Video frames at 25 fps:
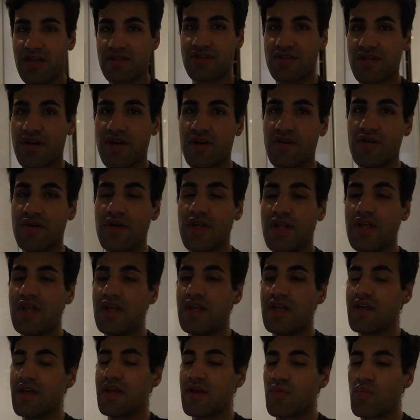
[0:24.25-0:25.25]
So,
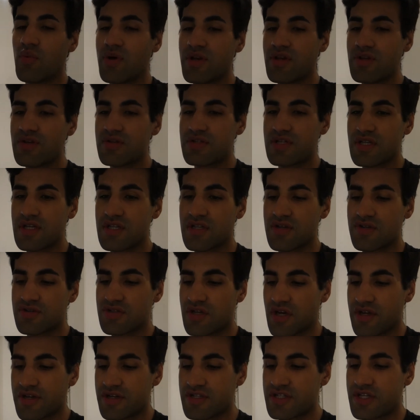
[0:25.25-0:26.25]
when you see those
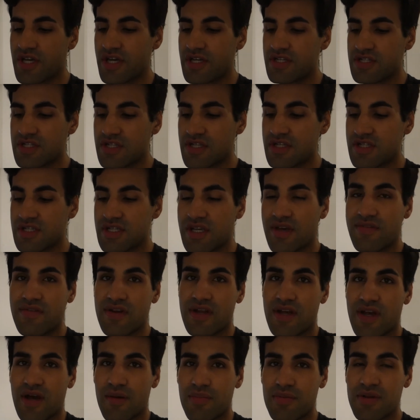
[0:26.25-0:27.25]
kind of changes, give it
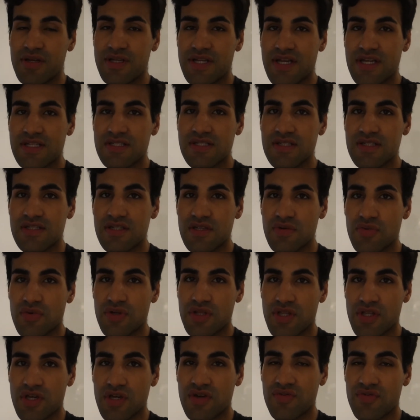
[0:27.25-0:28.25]
a couple of days and see
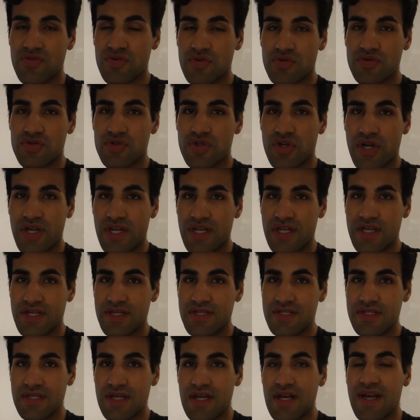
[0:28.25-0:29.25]
what the overall trend is.